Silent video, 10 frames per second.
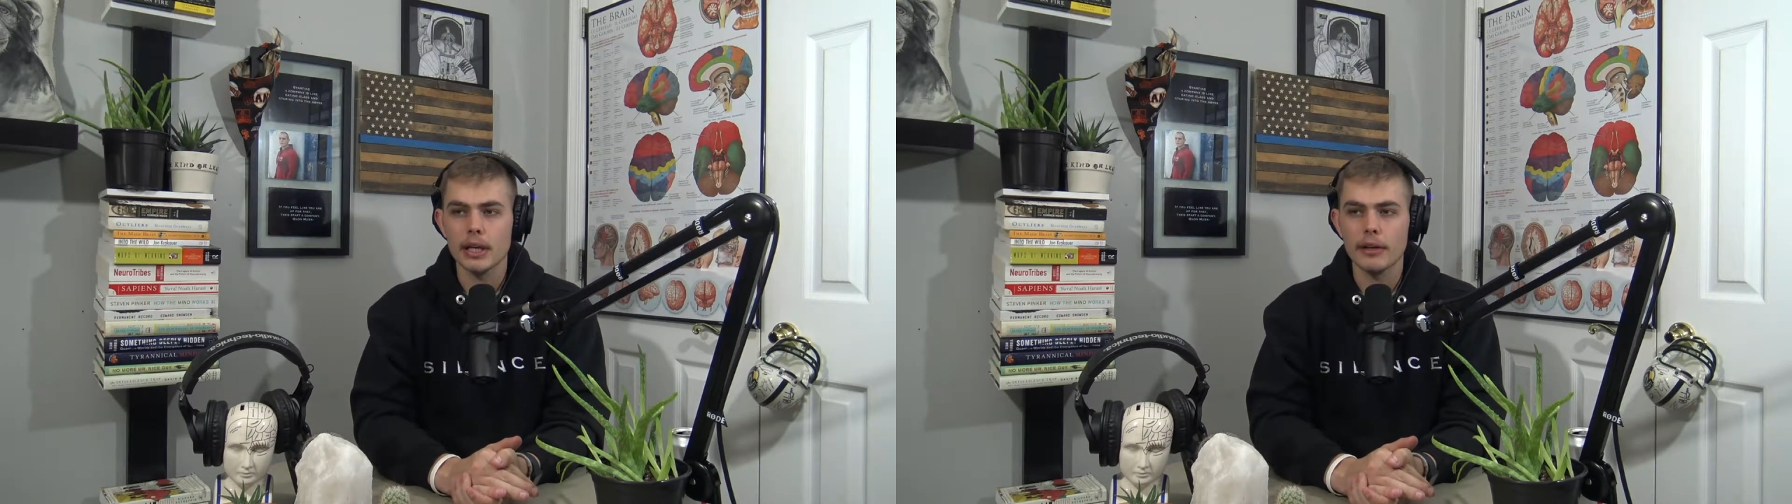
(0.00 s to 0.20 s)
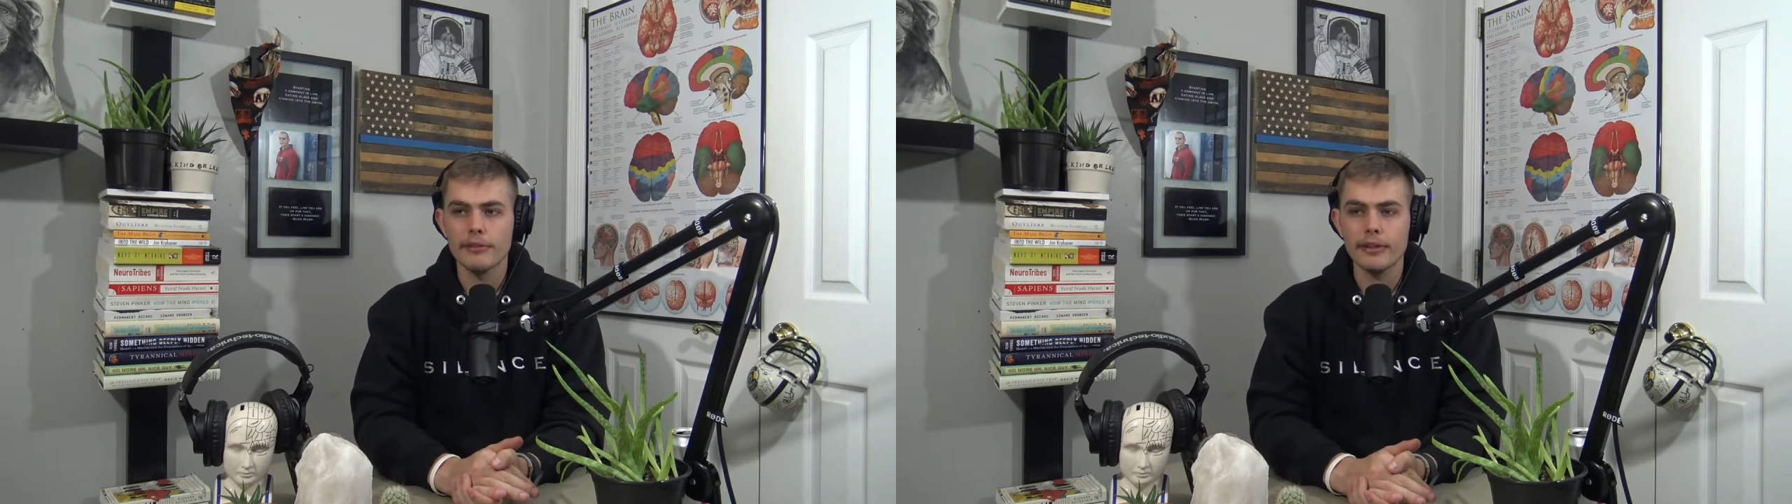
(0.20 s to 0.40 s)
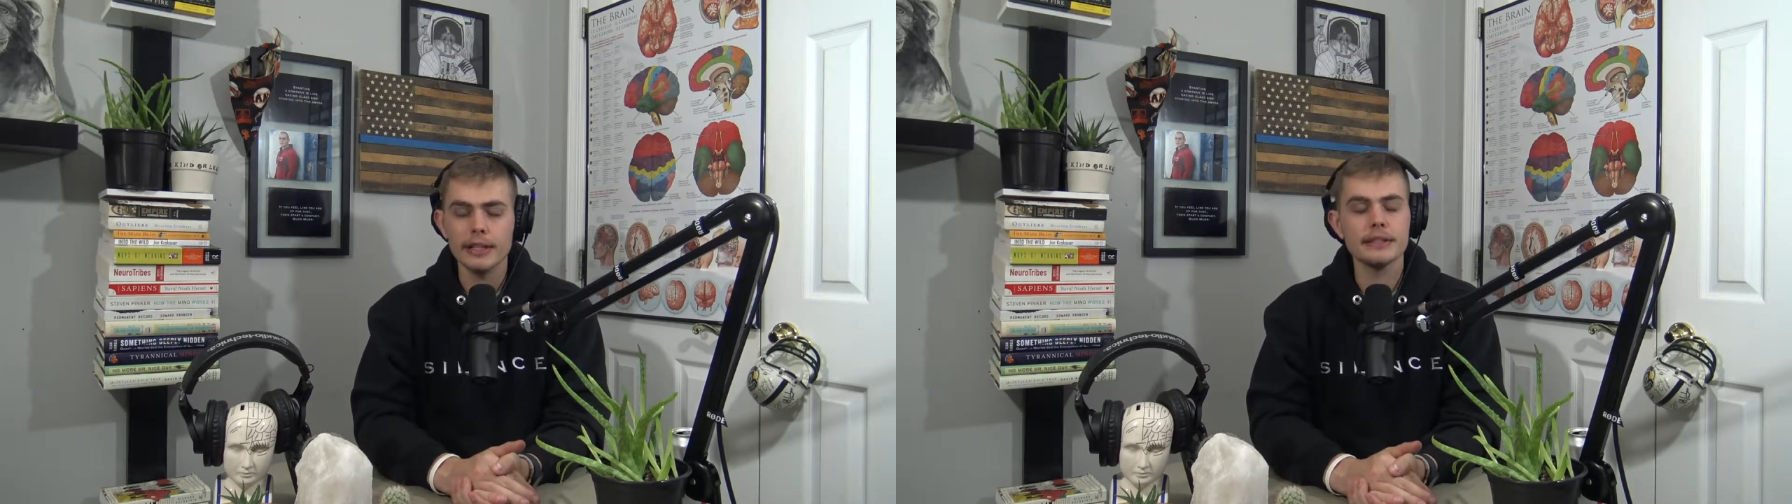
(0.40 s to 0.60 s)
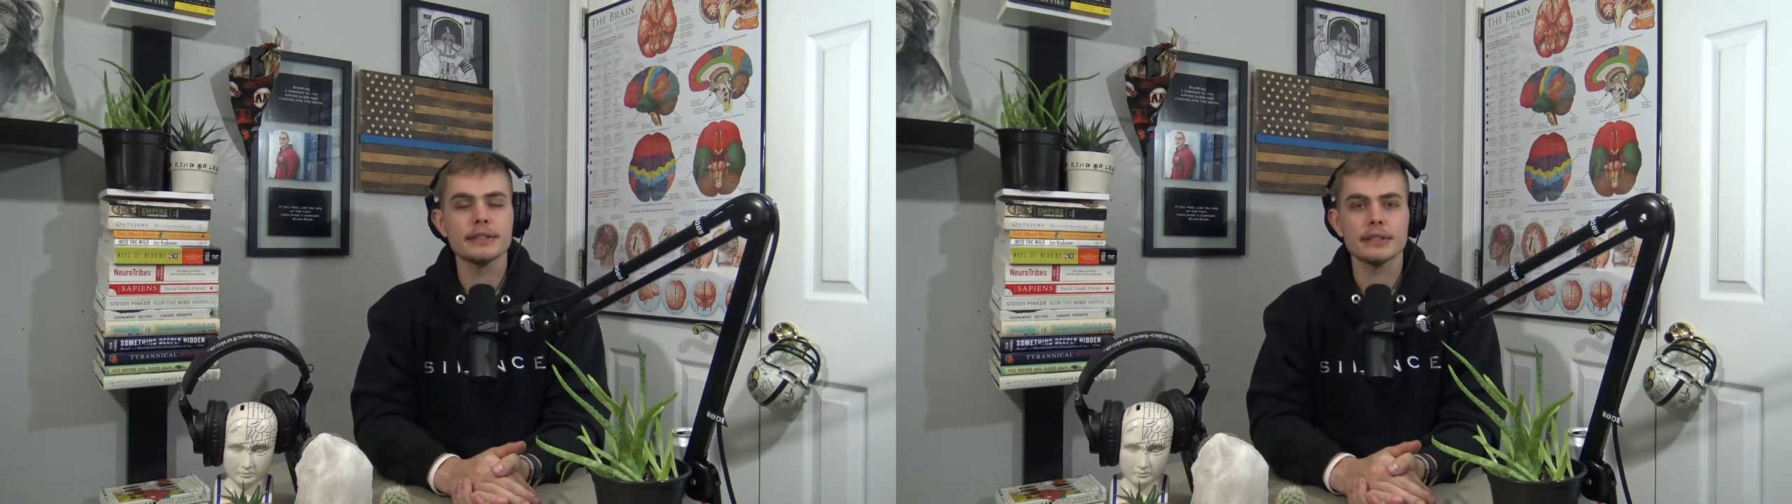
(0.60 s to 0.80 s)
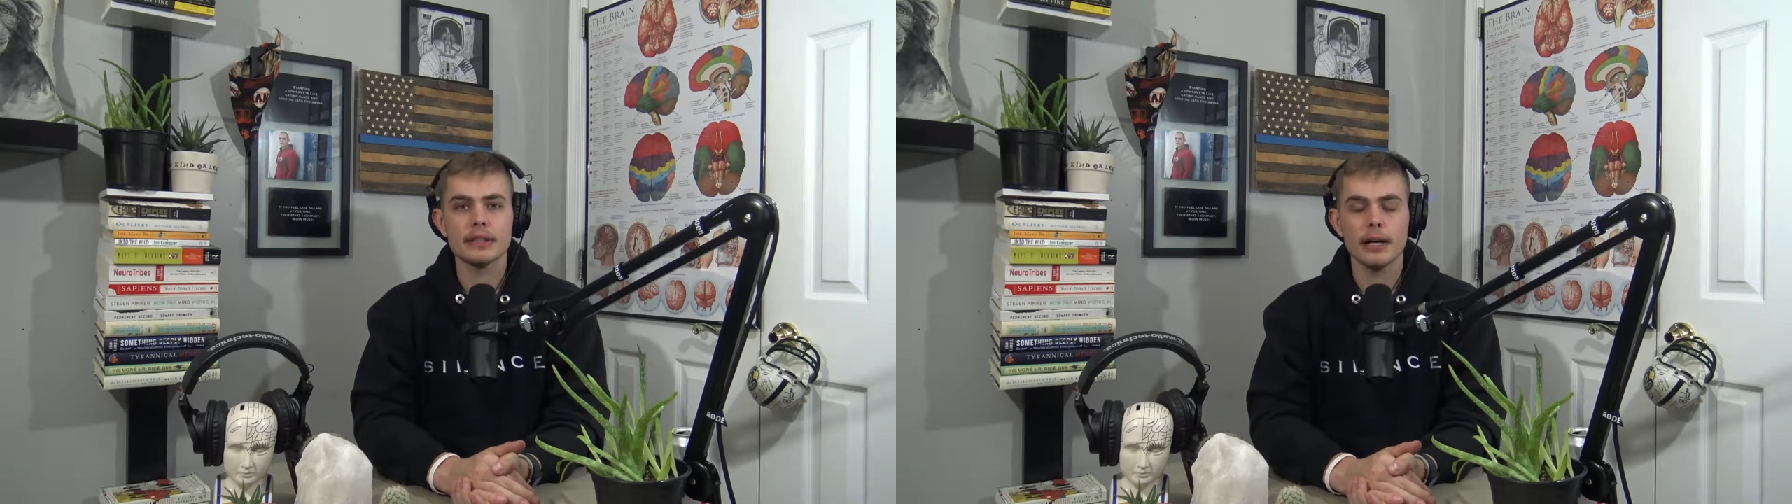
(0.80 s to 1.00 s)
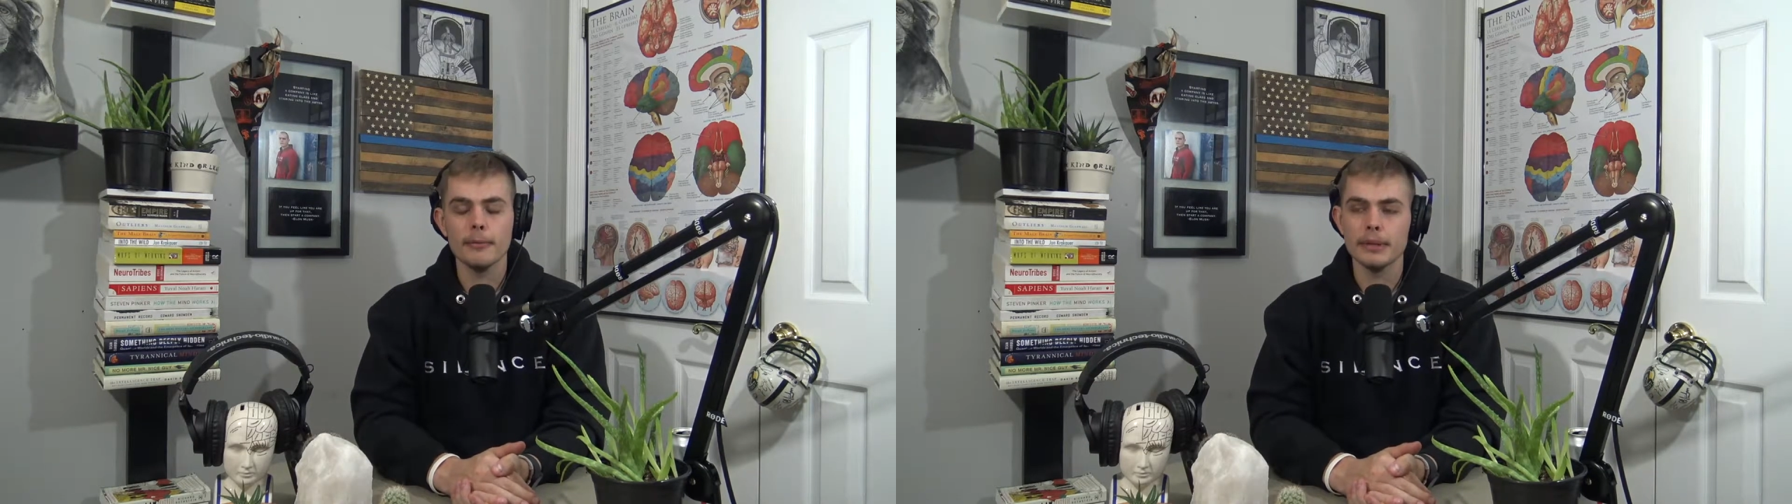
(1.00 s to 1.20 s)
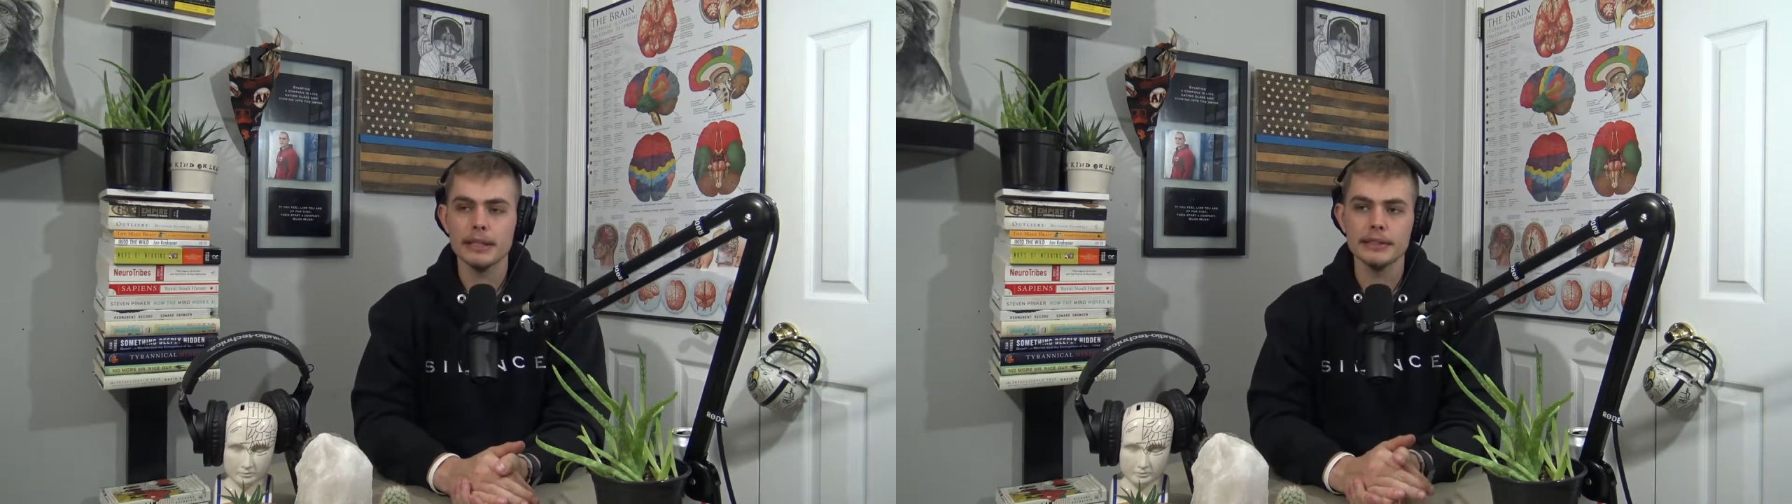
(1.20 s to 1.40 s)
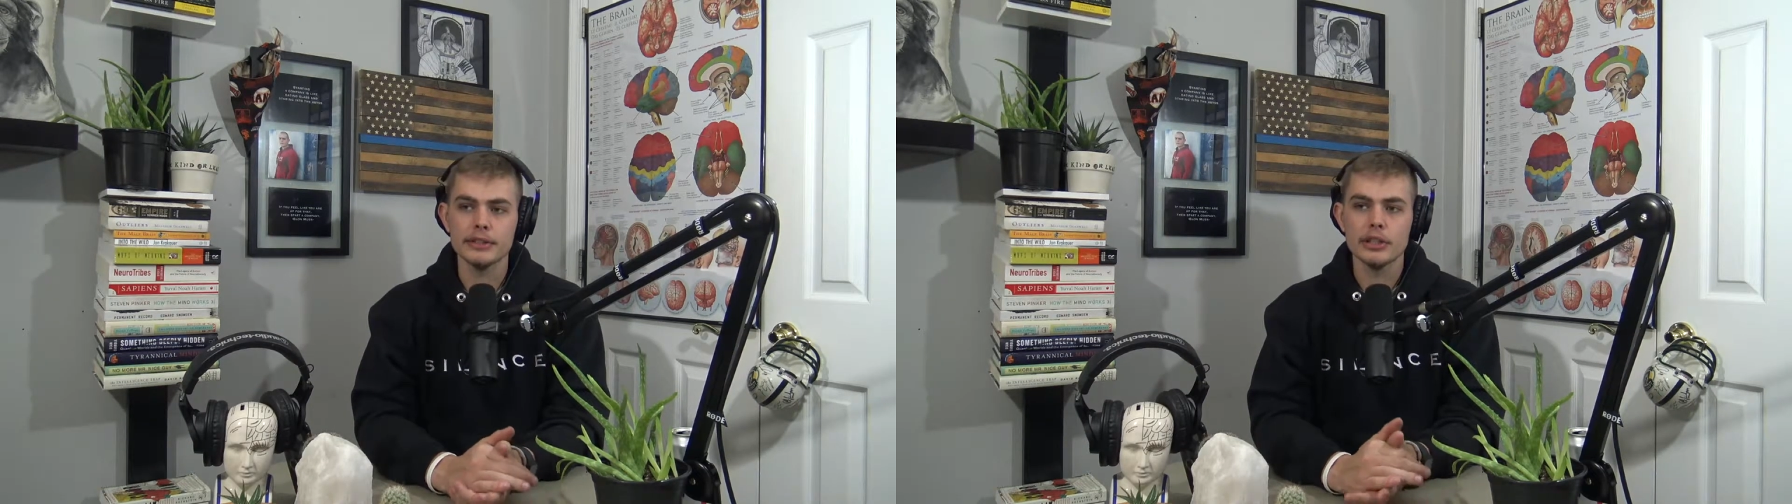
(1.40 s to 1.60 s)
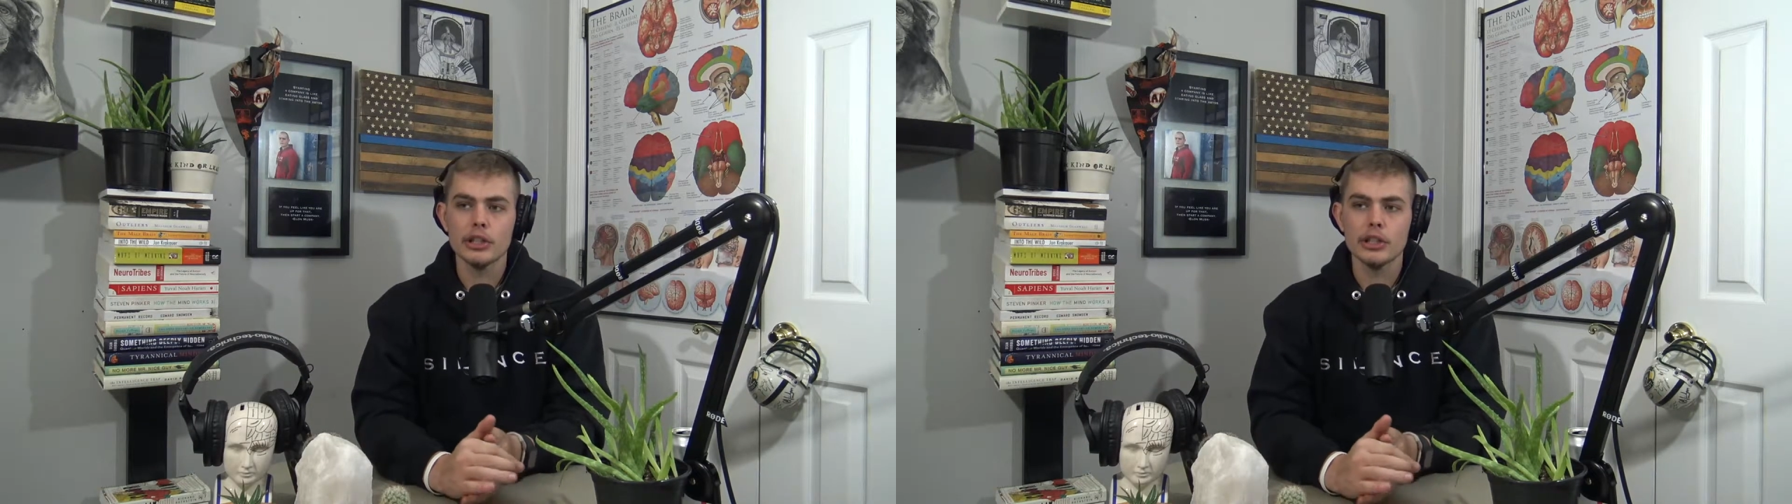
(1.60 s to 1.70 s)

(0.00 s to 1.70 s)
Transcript: fitness companies